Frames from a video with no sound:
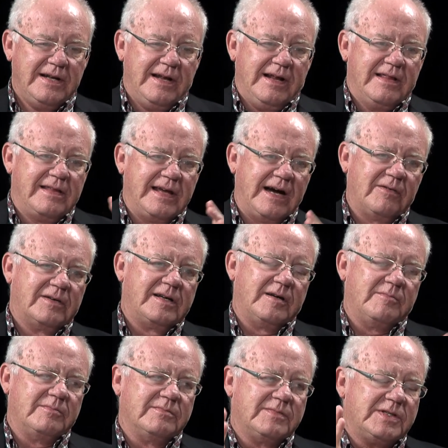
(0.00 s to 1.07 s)
The
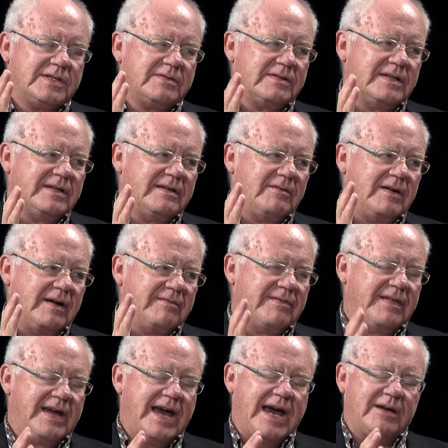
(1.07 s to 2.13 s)
outcomes of
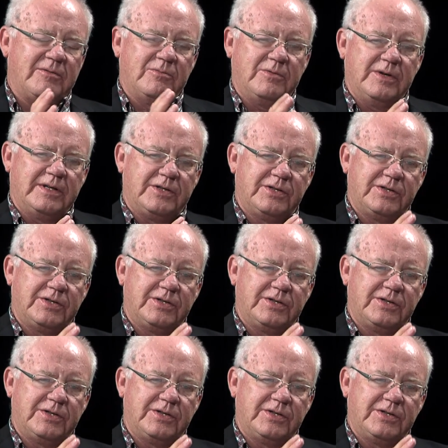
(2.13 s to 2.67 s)
that, which